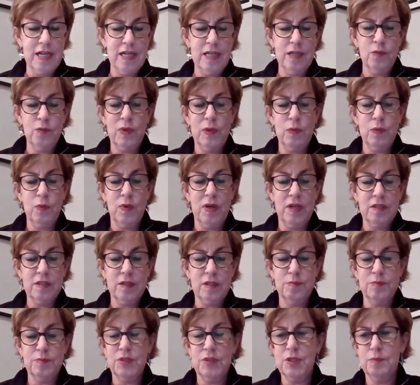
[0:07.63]
and we
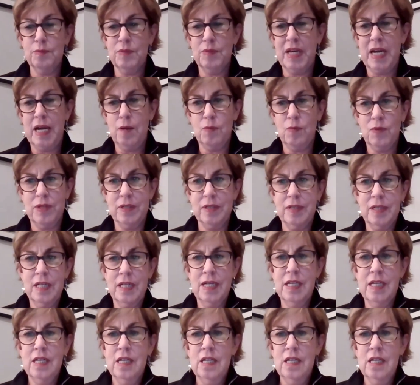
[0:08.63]
welcome Jim Cameron.